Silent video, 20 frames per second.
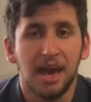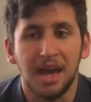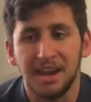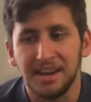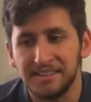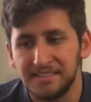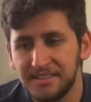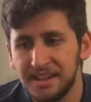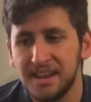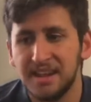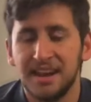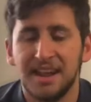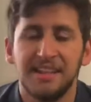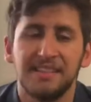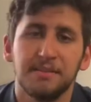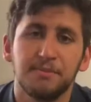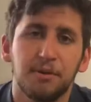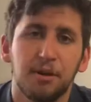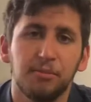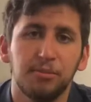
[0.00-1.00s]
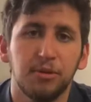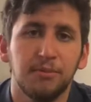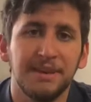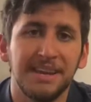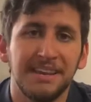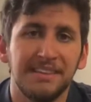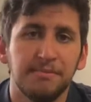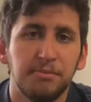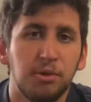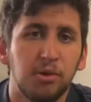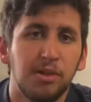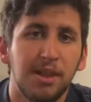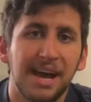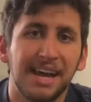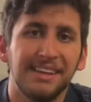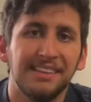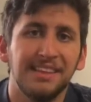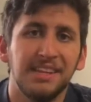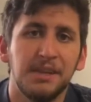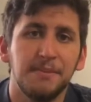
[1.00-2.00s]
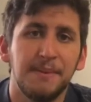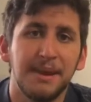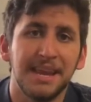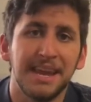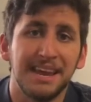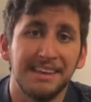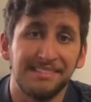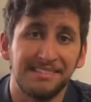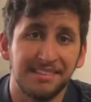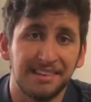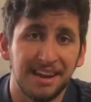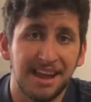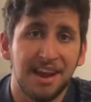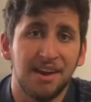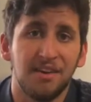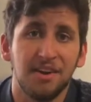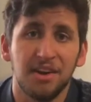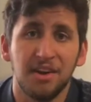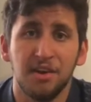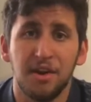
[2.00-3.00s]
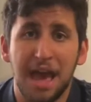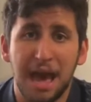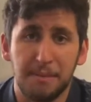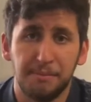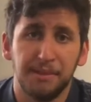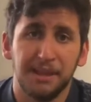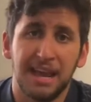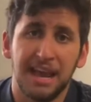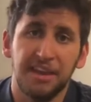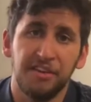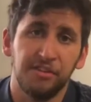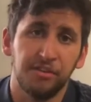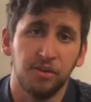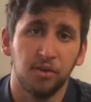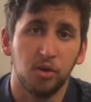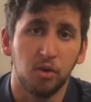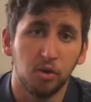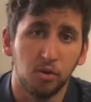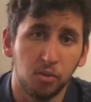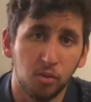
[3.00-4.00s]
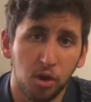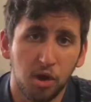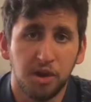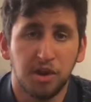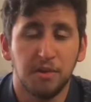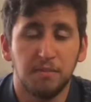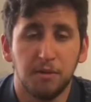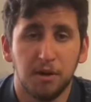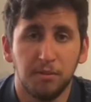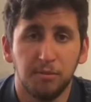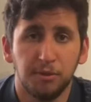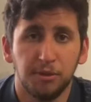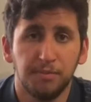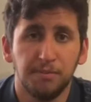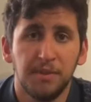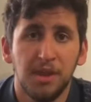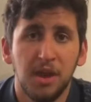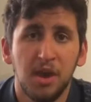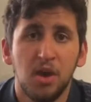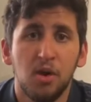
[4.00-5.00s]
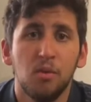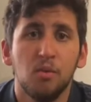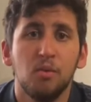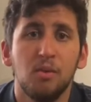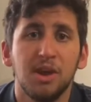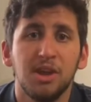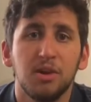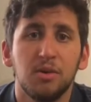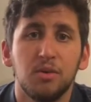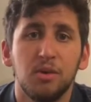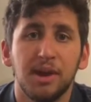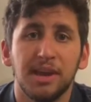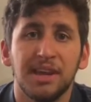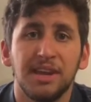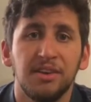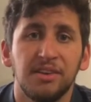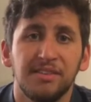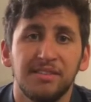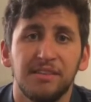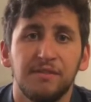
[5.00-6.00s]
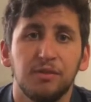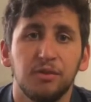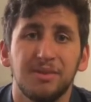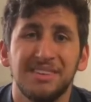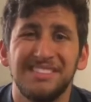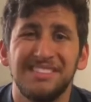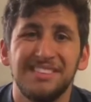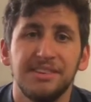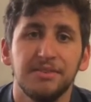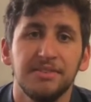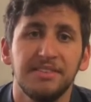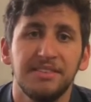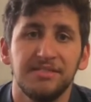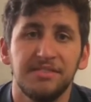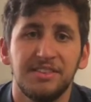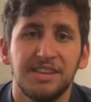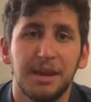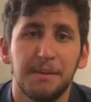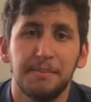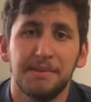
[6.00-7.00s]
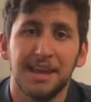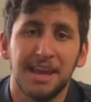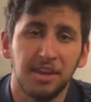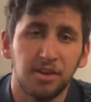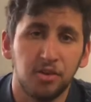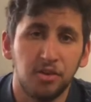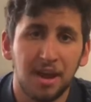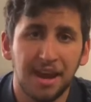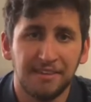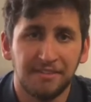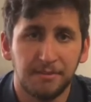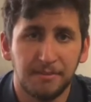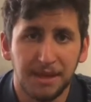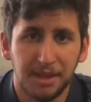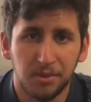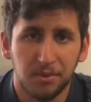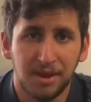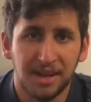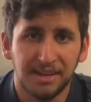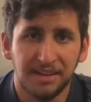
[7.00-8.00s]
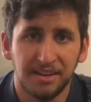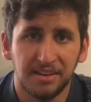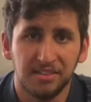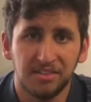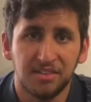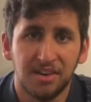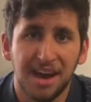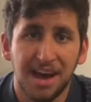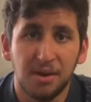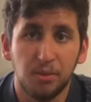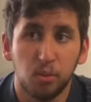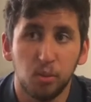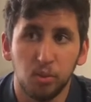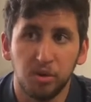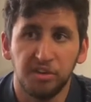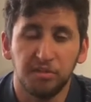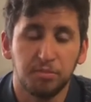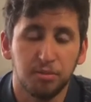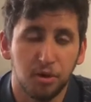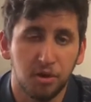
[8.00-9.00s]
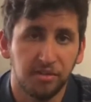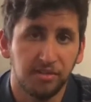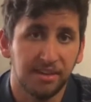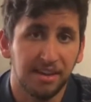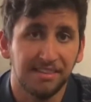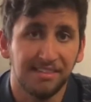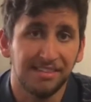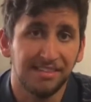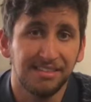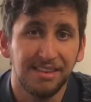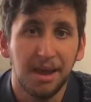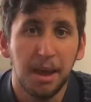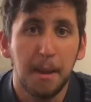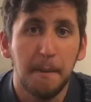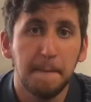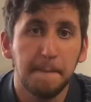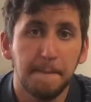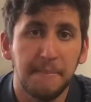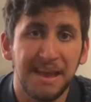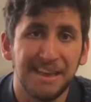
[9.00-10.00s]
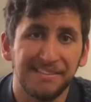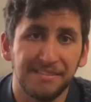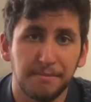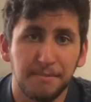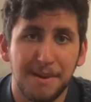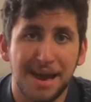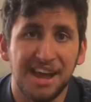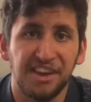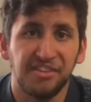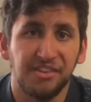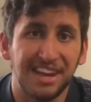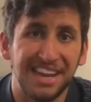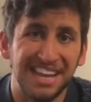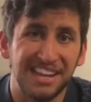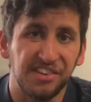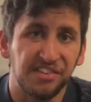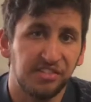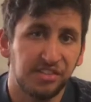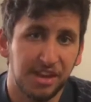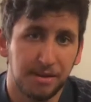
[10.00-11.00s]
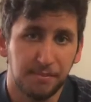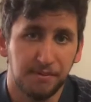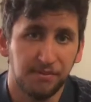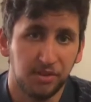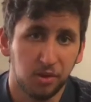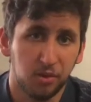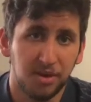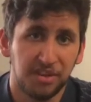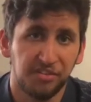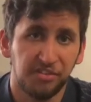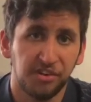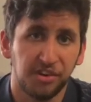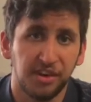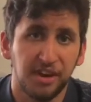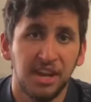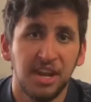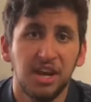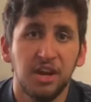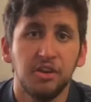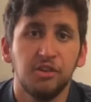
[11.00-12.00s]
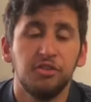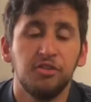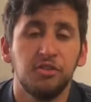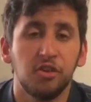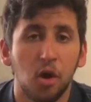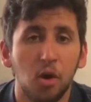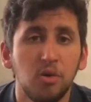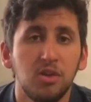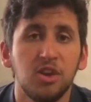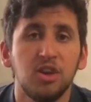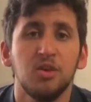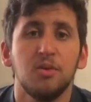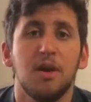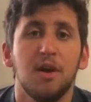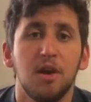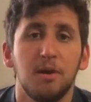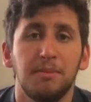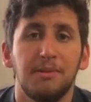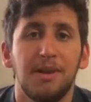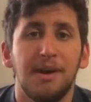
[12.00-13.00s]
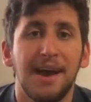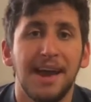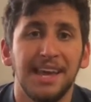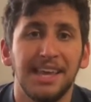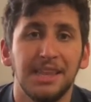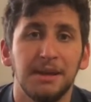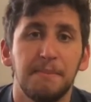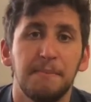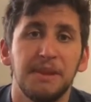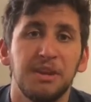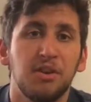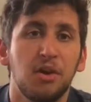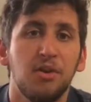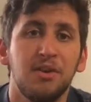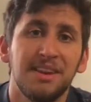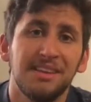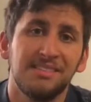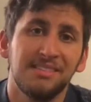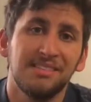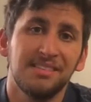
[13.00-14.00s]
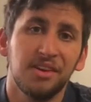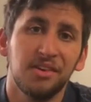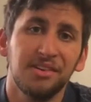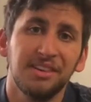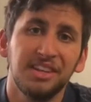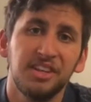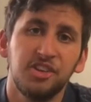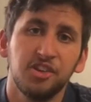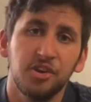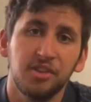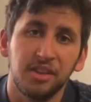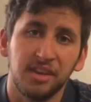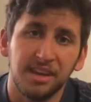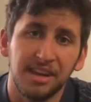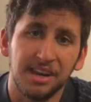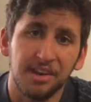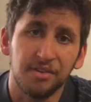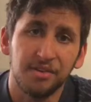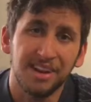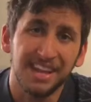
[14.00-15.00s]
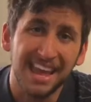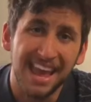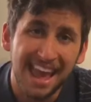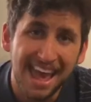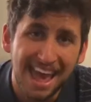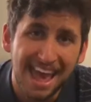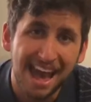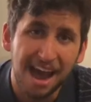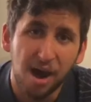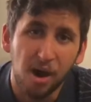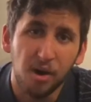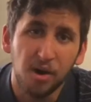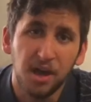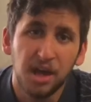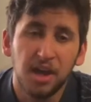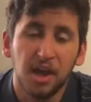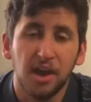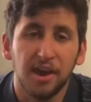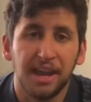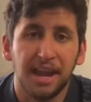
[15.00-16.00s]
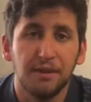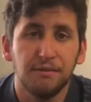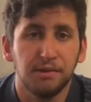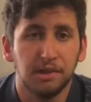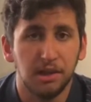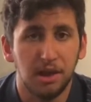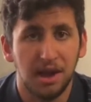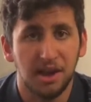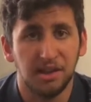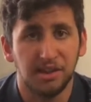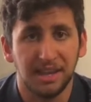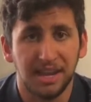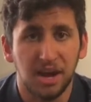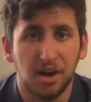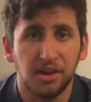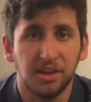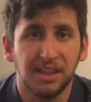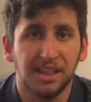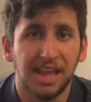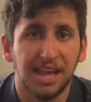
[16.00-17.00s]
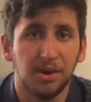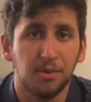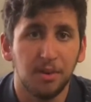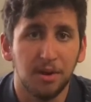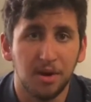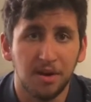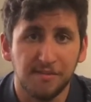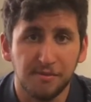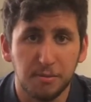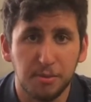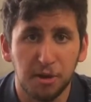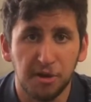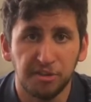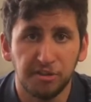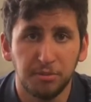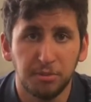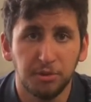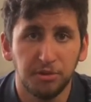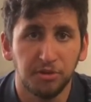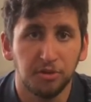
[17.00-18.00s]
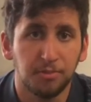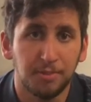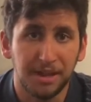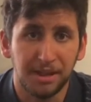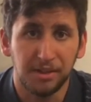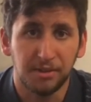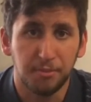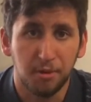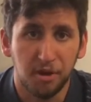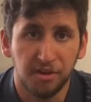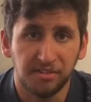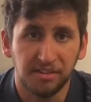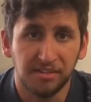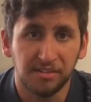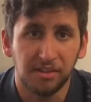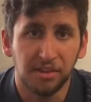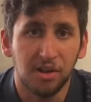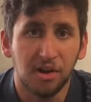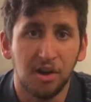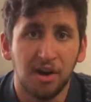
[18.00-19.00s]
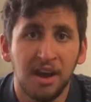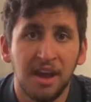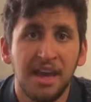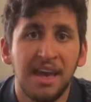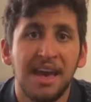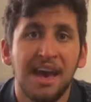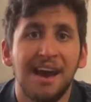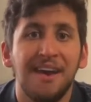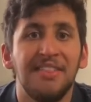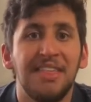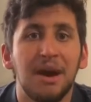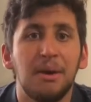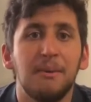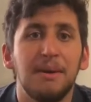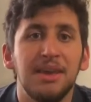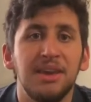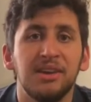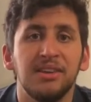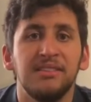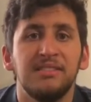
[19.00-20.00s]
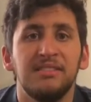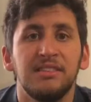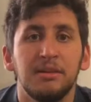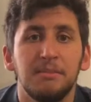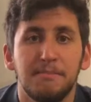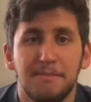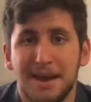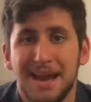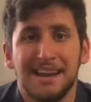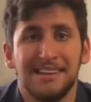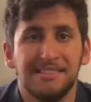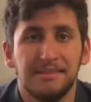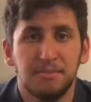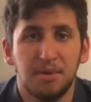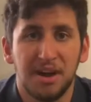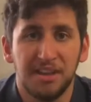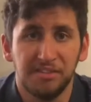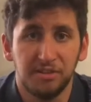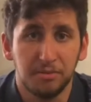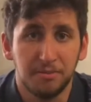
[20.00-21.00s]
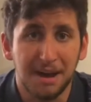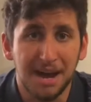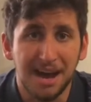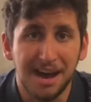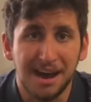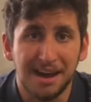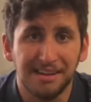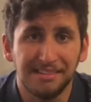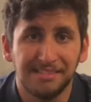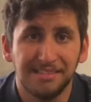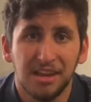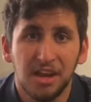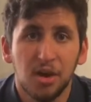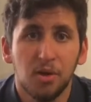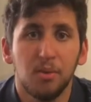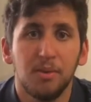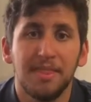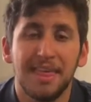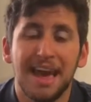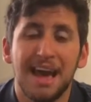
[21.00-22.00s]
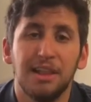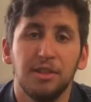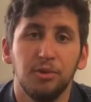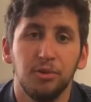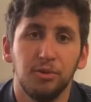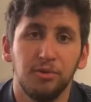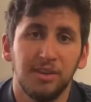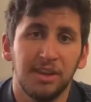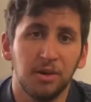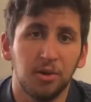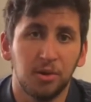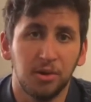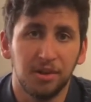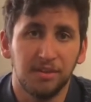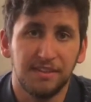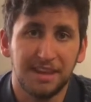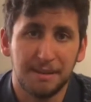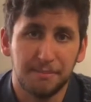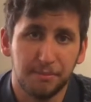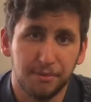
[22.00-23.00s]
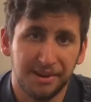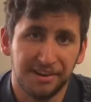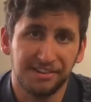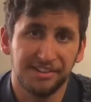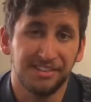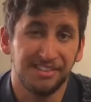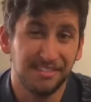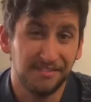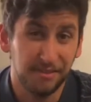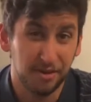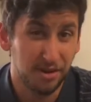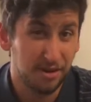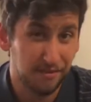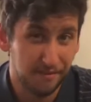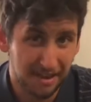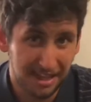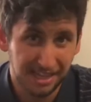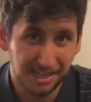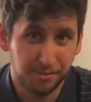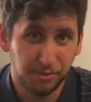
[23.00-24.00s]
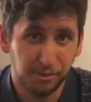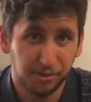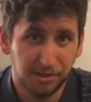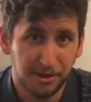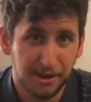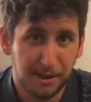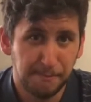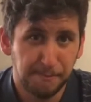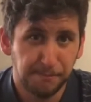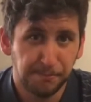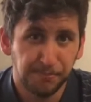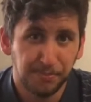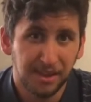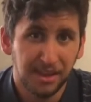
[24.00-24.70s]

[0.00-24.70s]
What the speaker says: An extended answer problem is more likely to be a scenario, application, or worded problem where you're working yourself through a series of steps and you have to be the one to decide which processes best match each step of the question. Show that you are applying them, but don't necessarily show the nitty-gritty how. Okay, rely on the calculator wherever possible to speed the process along, and that way you can still maximize your marks without losing all of that precious and very valuable time.